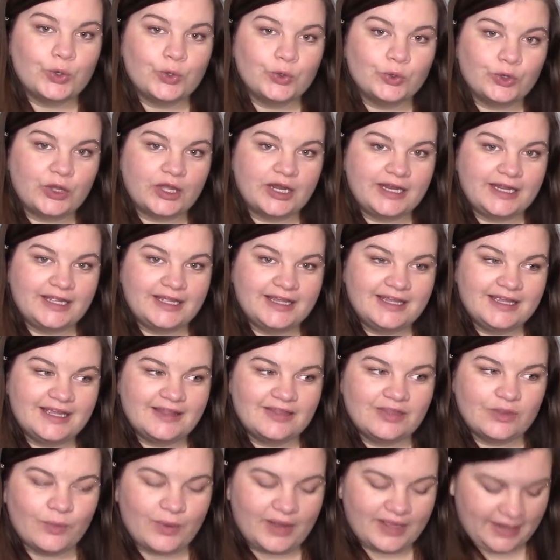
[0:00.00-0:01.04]
ready in
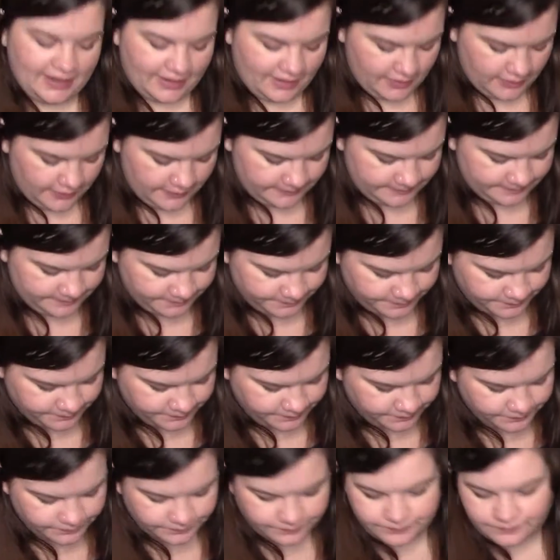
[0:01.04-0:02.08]
the waiting.
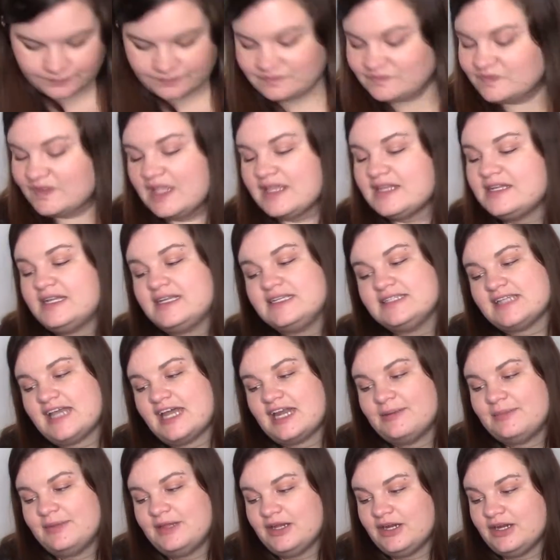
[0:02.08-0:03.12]
Next
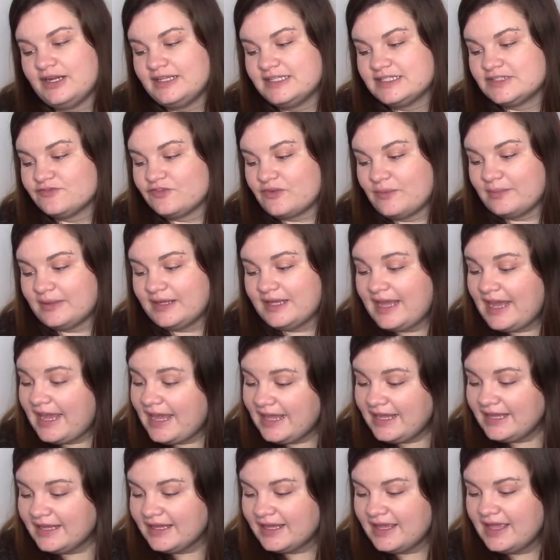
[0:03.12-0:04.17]
item here is from
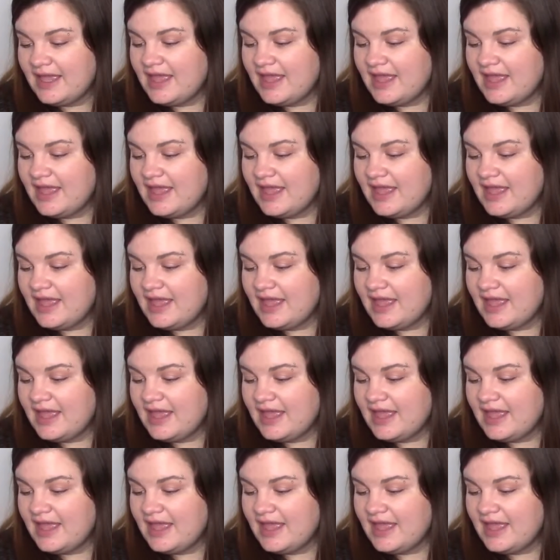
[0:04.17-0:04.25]
Cake.